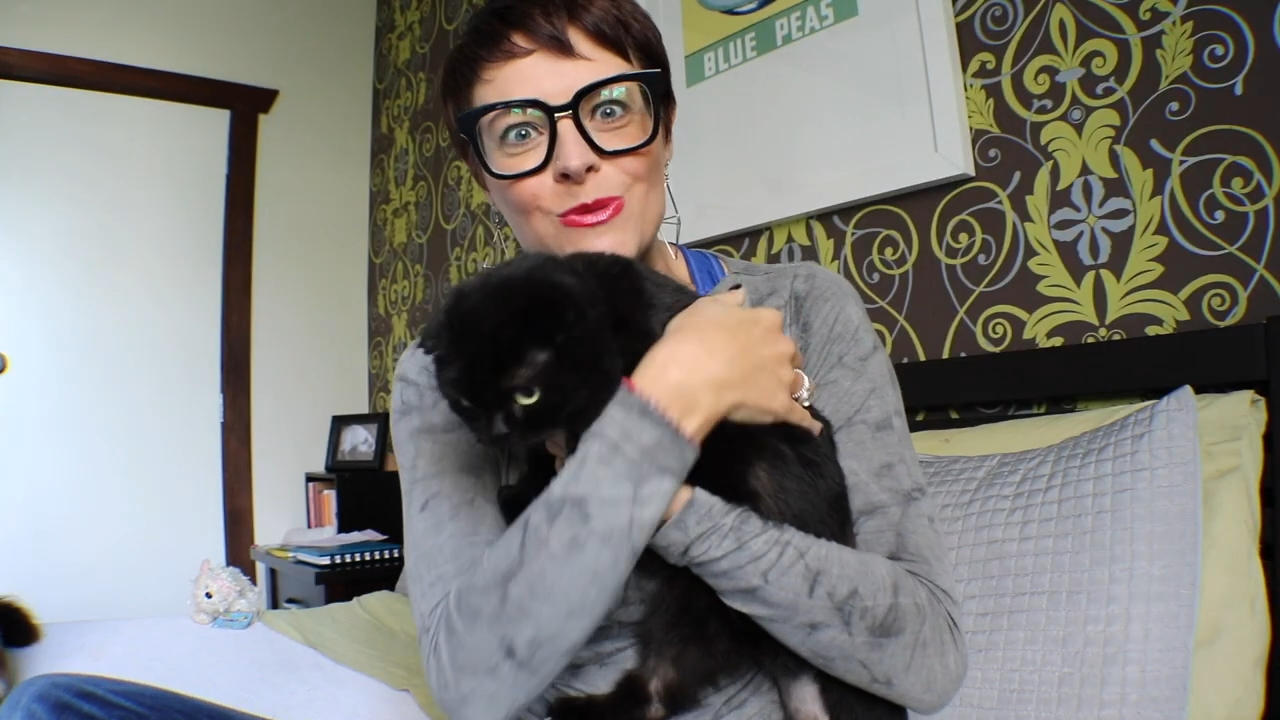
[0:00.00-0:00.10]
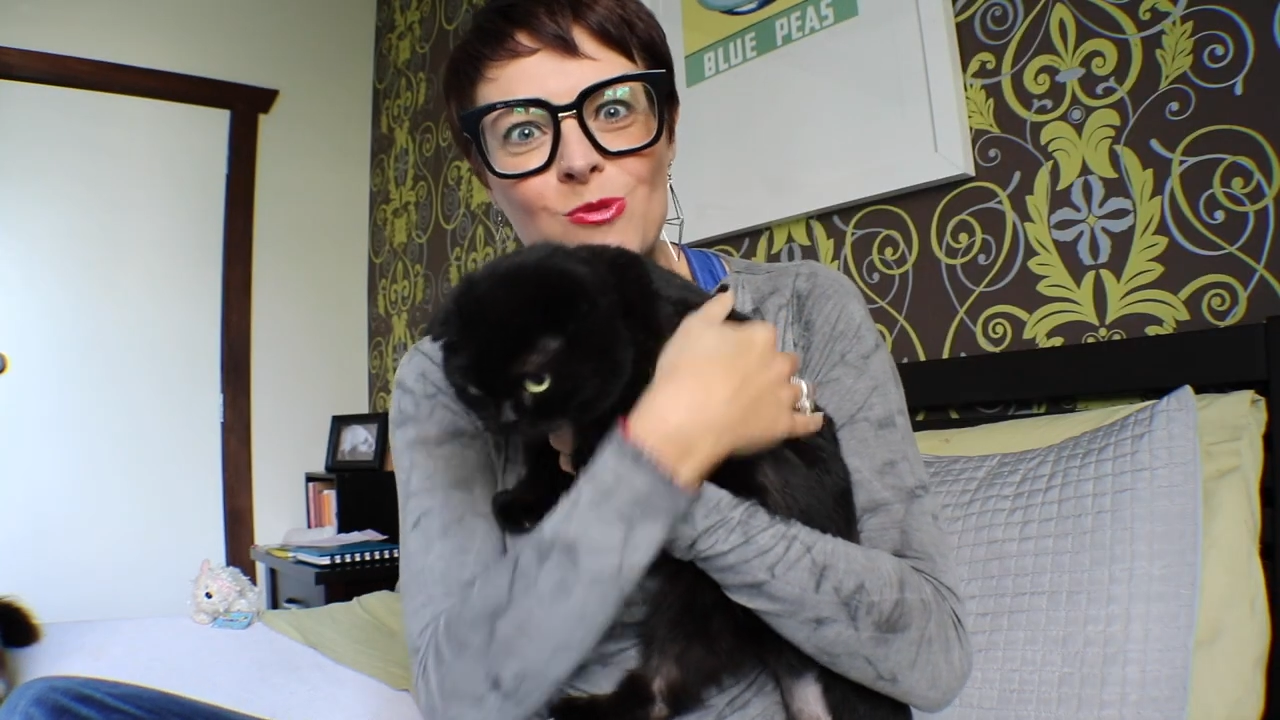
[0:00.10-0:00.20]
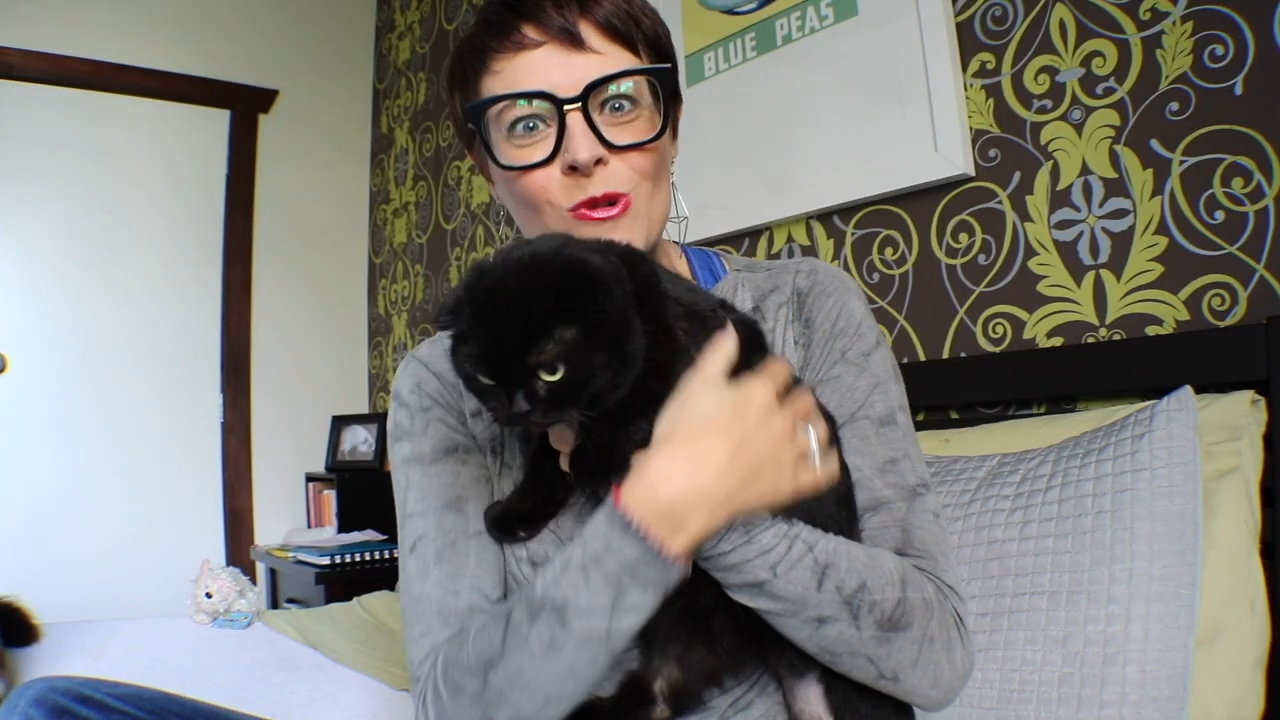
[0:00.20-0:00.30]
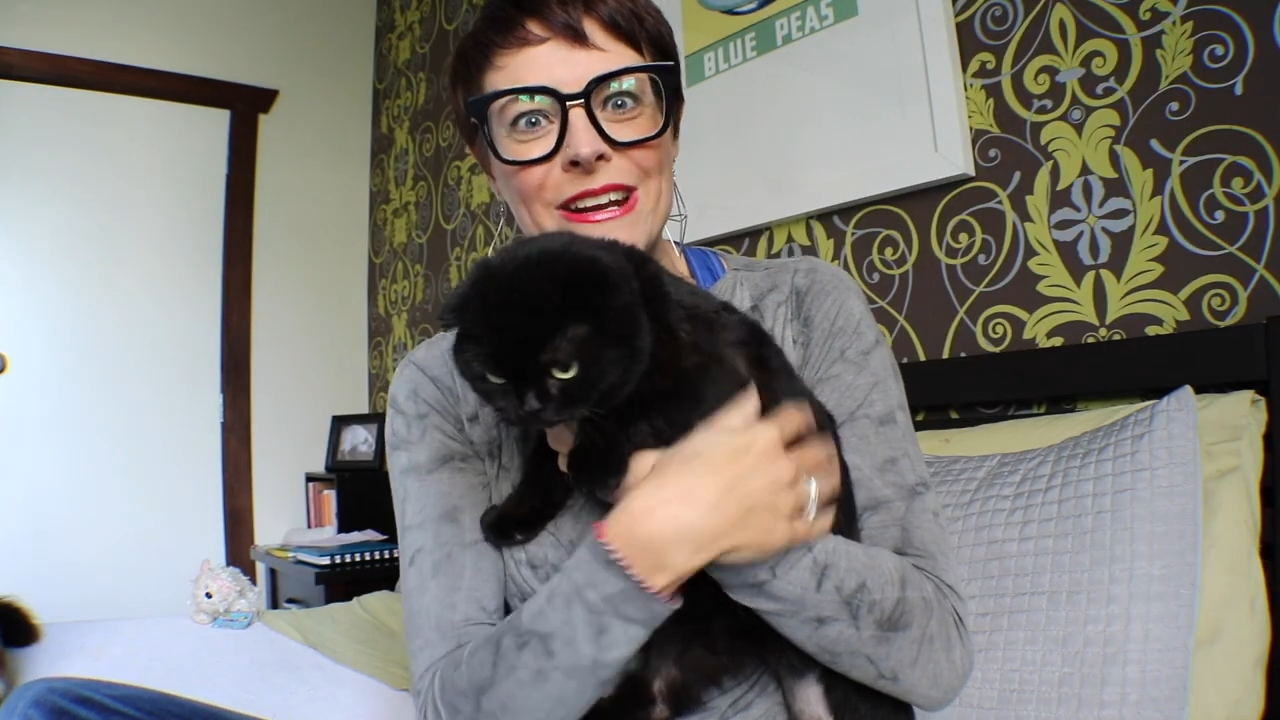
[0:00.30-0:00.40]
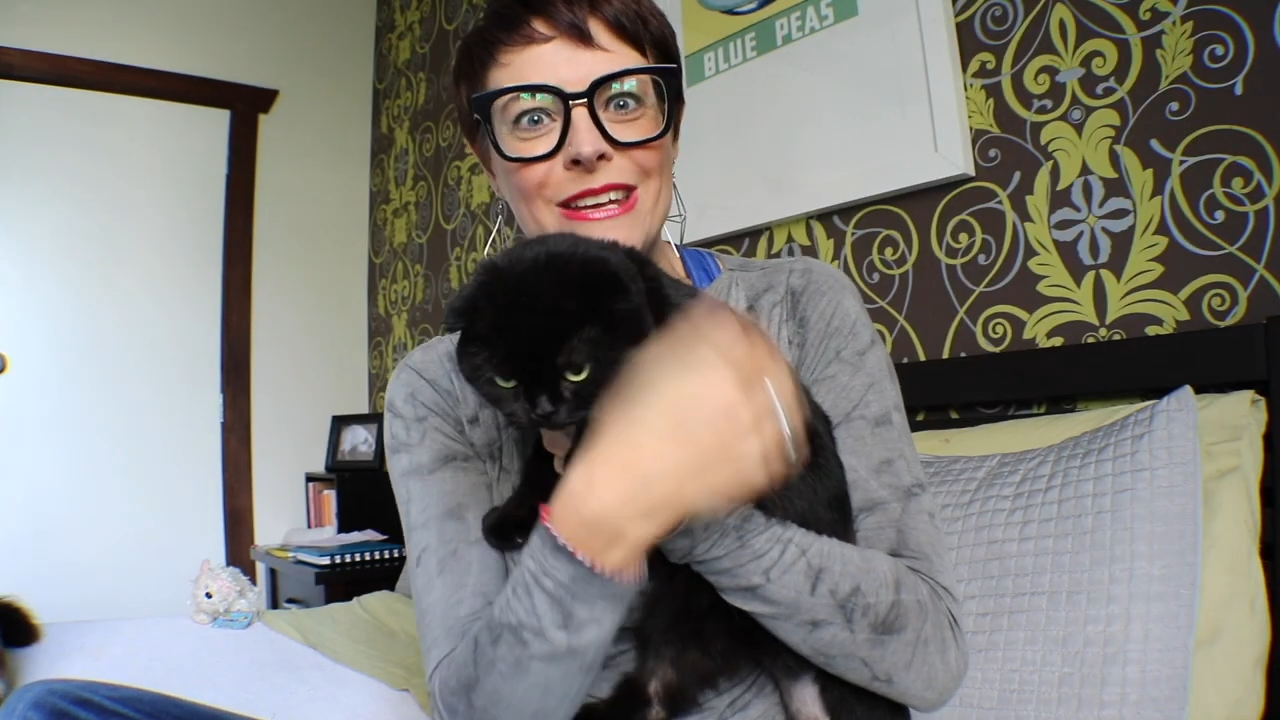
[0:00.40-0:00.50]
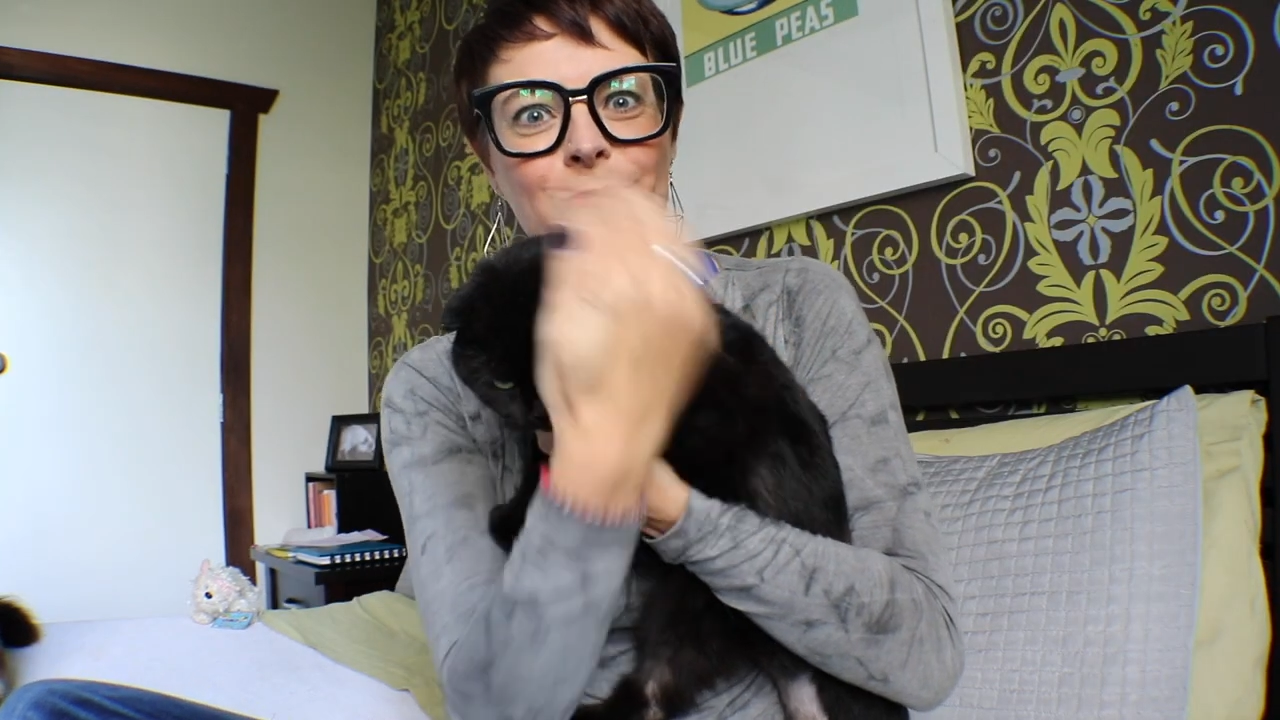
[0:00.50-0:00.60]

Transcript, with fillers: Winnie